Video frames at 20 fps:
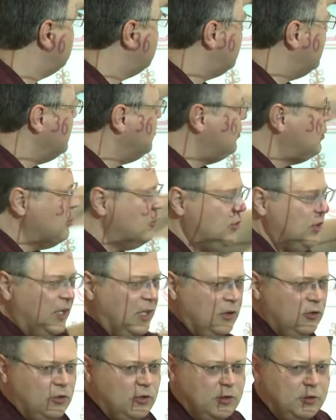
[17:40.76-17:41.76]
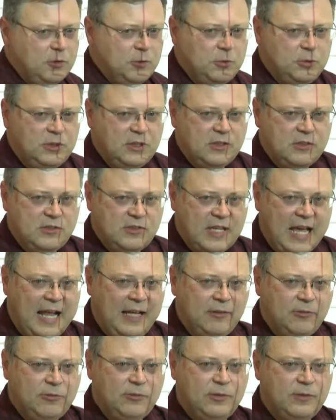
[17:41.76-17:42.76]
seem to change the root
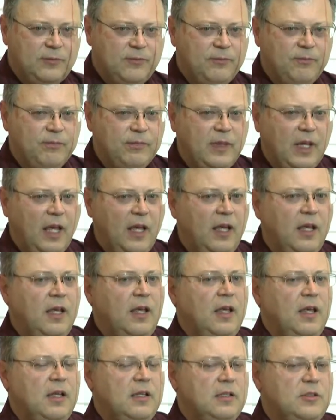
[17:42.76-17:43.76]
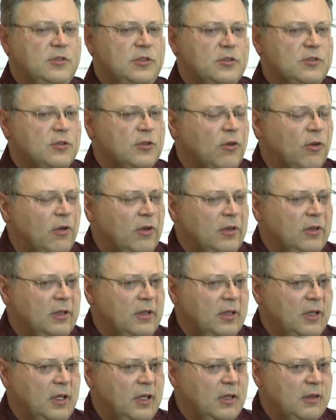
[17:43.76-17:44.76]
itself. This is called
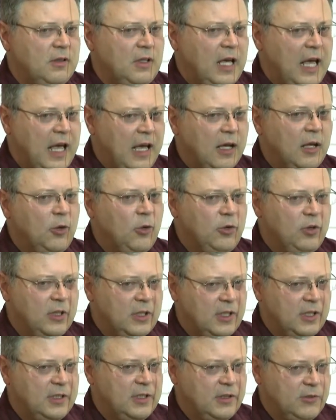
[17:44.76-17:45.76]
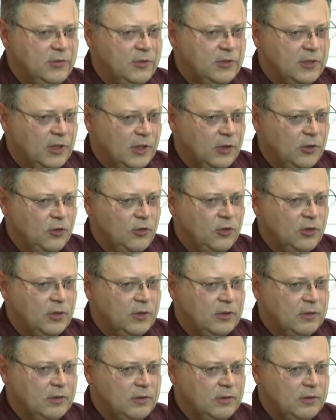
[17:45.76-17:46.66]
agglutinative structure.